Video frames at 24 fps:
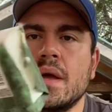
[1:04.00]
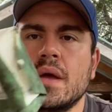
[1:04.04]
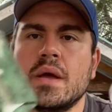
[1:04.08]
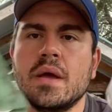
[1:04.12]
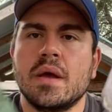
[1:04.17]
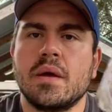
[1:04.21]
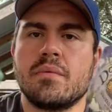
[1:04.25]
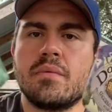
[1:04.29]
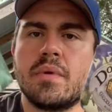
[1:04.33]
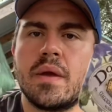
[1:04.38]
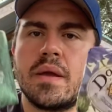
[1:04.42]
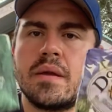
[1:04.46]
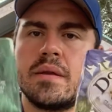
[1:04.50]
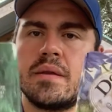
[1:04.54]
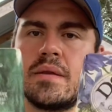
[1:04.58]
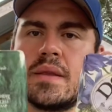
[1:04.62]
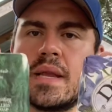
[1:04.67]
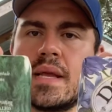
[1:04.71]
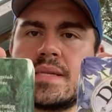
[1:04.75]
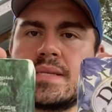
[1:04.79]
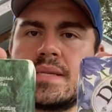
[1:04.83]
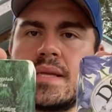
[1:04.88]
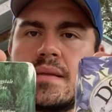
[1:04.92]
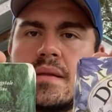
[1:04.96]
Right,
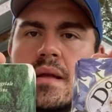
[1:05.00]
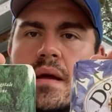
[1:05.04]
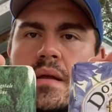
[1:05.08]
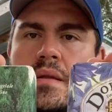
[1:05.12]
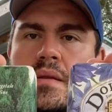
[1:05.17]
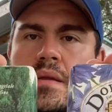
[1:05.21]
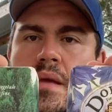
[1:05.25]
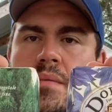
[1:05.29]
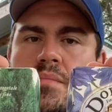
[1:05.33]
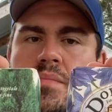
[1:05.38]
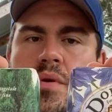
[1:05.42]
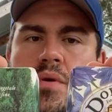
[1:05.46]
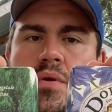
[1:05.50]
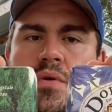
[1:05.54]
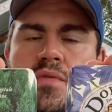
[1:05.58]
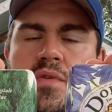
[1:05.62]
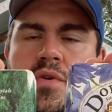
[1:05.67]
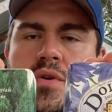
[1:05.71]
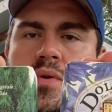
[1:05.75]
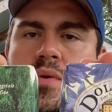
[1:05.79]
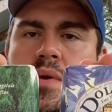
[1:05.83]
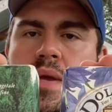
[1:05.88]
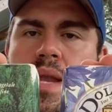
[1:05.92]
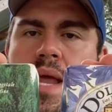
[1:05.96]
Nesti Dante, beautiful.
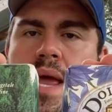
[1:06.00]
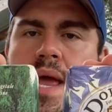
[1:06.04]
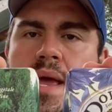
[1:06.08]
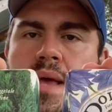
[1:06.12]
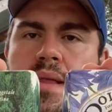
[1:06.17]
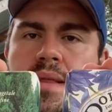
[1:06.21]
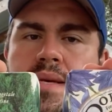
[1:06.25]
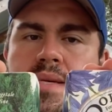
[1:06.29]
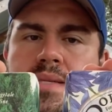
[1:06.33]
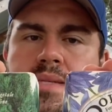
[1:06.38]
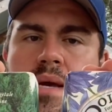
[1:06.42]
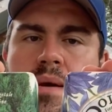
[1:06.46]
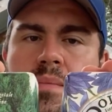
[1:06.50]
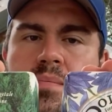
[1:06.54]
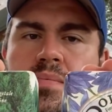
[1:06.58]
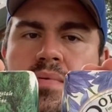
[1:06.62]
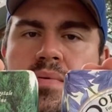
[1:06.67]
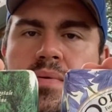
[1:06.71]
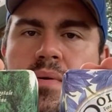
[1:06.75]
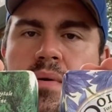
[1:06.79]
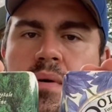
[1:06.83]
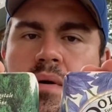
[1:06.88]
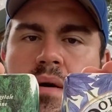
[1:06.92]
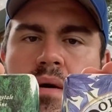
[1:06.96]
You can hang these up
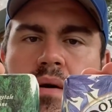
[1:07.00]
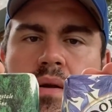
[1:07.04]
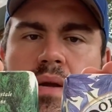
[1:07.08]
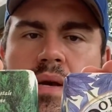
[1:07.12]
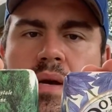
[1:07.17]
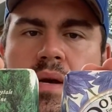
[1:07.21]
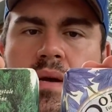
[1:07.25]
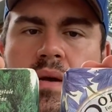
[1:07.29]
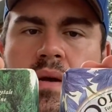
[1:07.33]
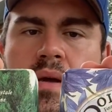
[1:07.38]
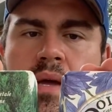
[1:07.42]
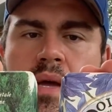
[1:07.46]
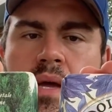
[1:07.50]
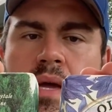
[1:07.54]
on a